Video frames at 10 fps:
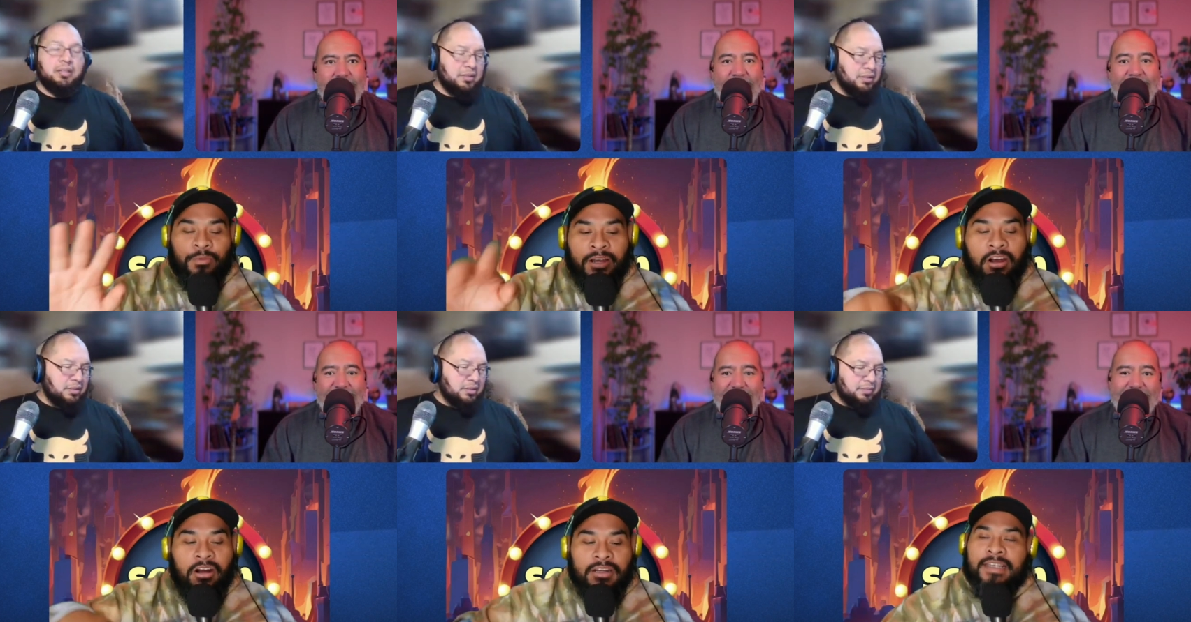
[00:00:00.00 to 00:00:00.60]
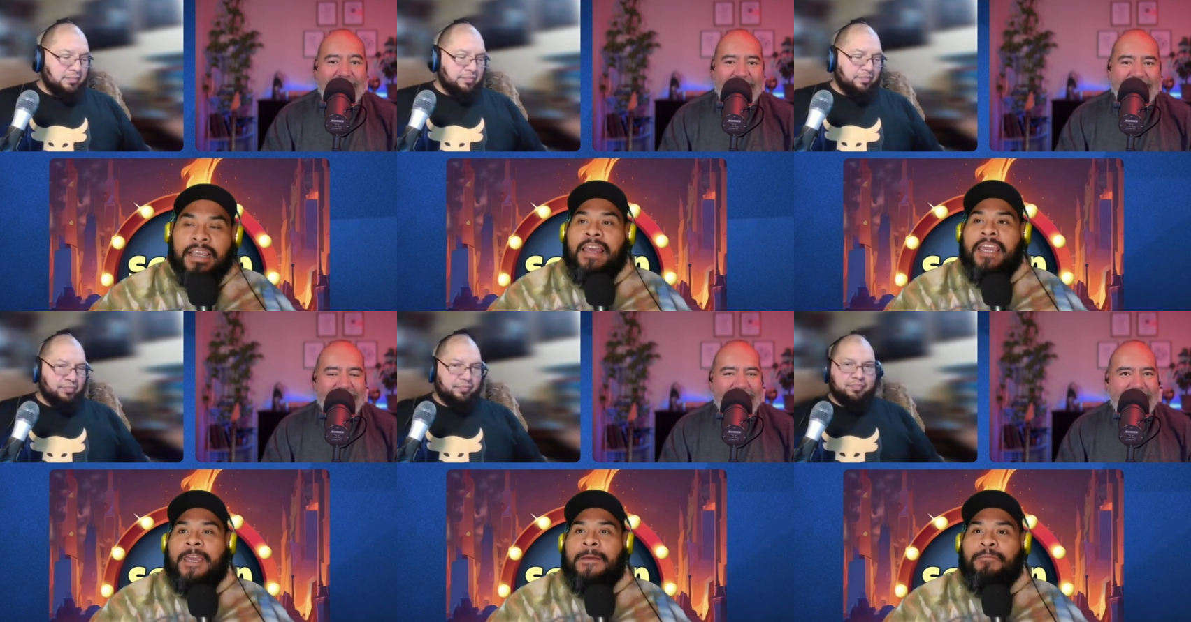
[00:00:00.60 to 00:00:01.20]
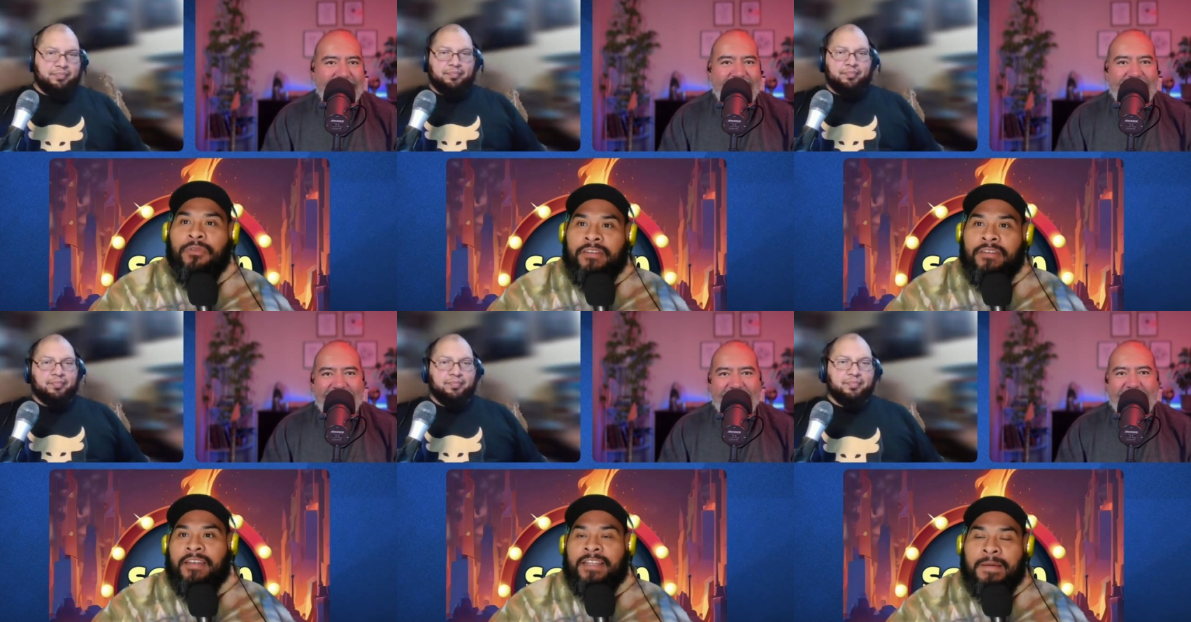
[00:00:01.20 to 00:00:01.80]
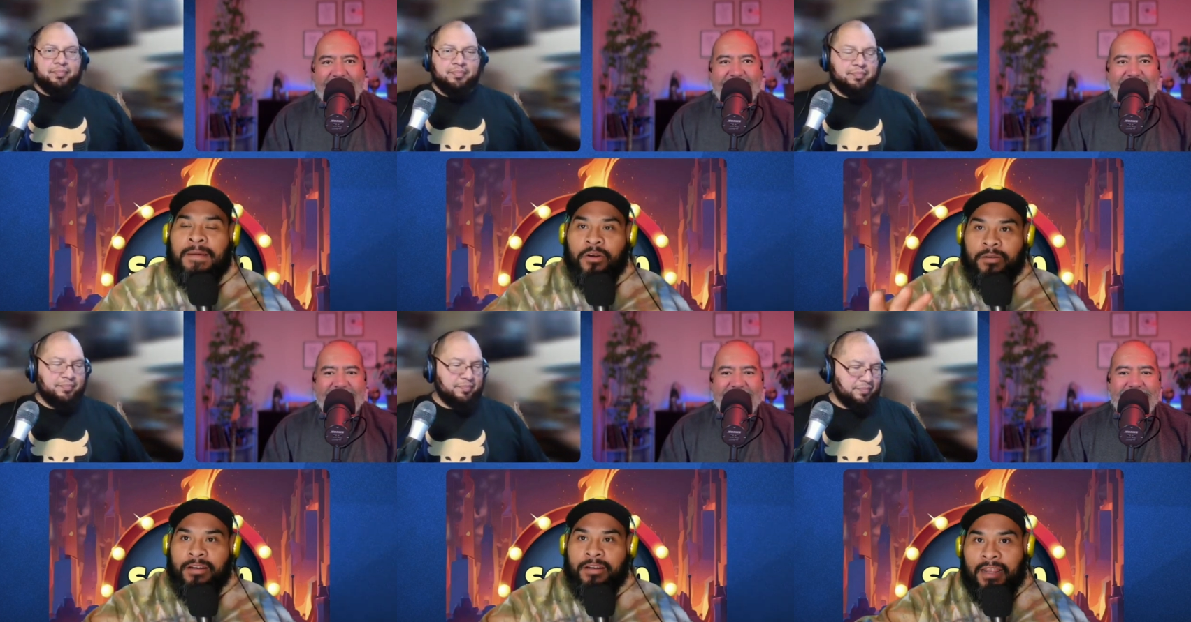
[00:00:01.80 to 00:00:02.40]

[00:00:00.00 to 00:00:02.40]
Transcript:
Speaker 1: Regardless, he Tim Burton.